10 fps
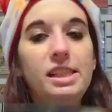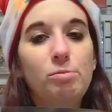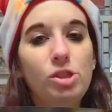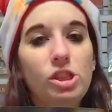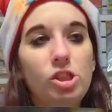I'm
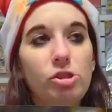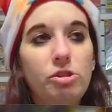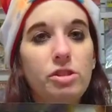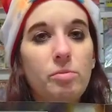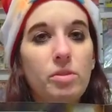just going to show
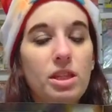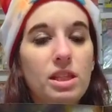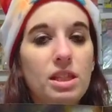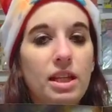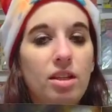you some of
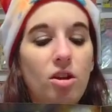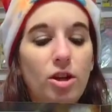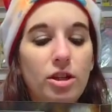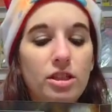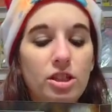this like
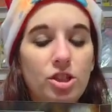art to